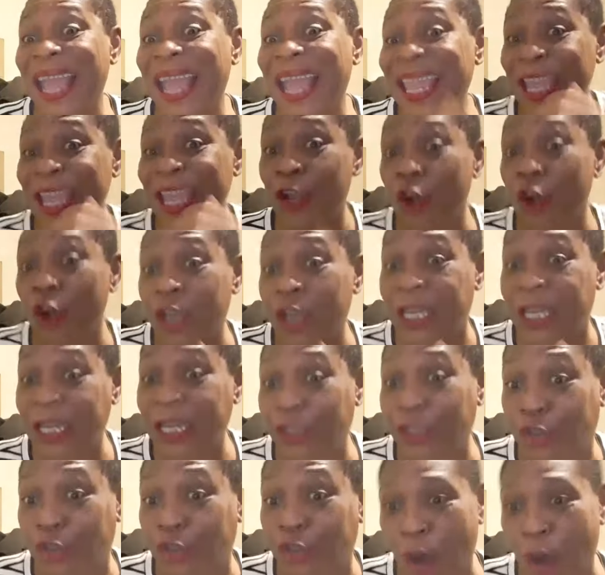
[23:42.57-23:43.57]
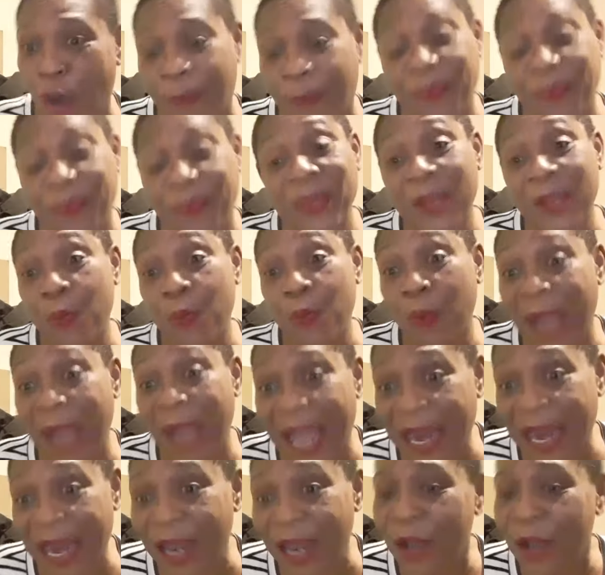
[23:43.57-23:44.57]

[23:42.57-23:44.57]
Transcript: he go give job. Well,